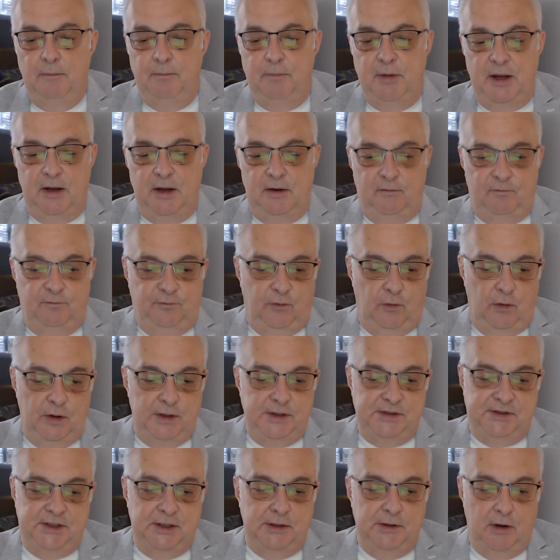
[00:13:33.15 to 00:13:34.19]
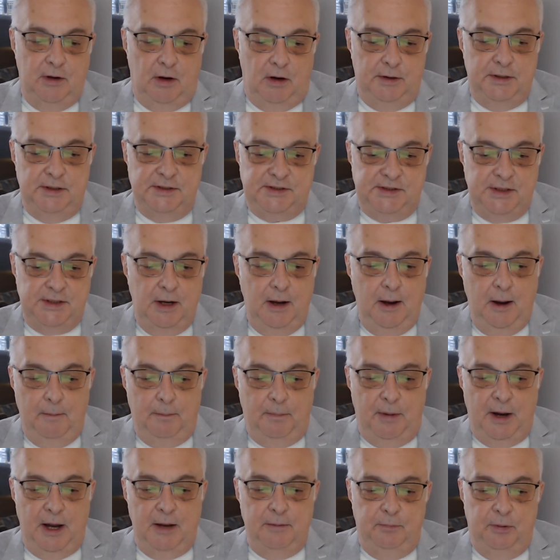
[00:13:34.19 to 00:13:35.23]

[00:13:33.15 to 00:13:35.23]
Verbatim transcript: being foisted on us by